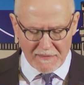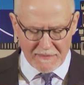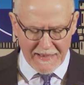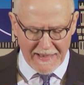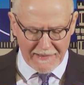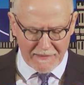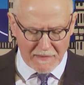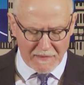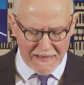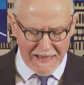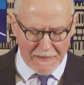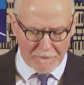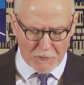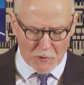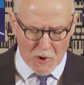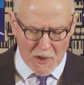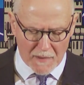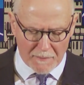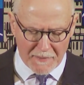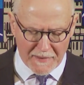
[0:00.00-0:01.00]
that have
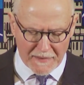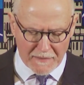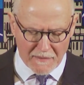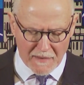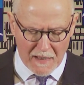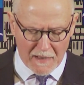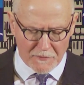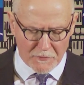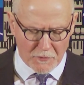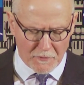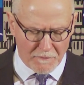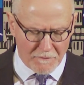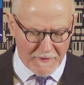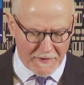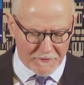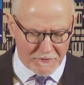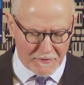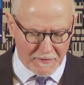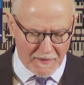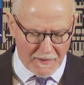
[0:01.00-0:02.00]
long been
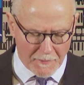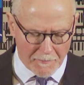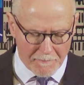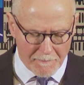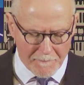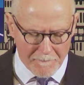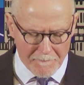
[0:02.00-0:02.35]
underinvested in.